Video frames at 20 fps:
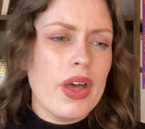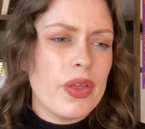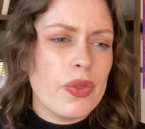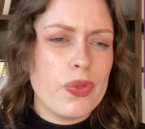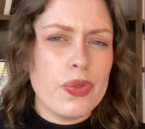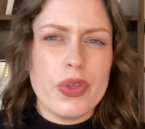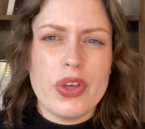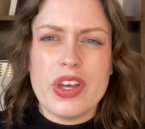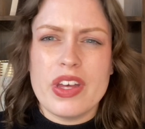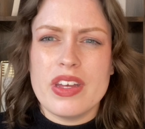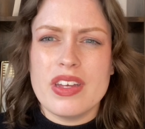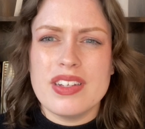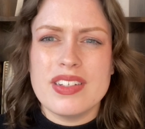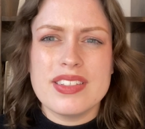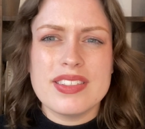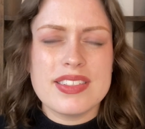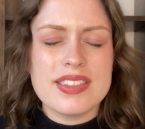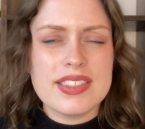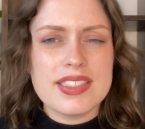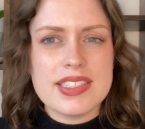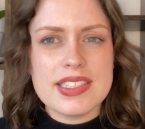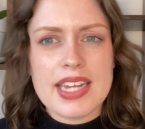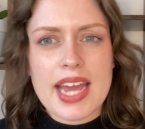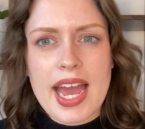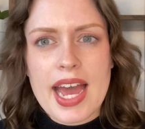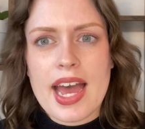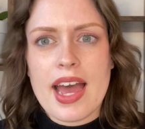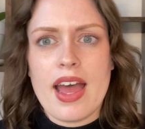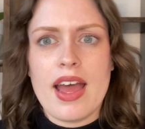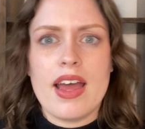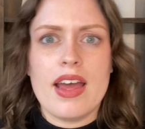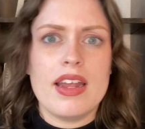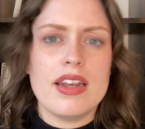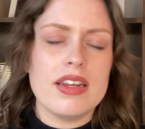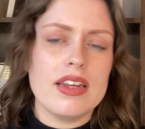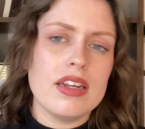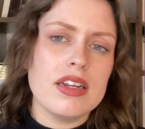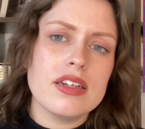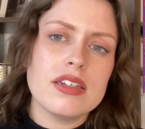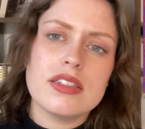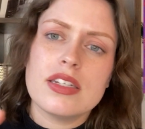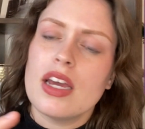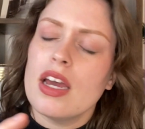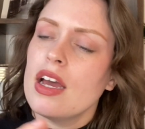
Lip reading: the dad and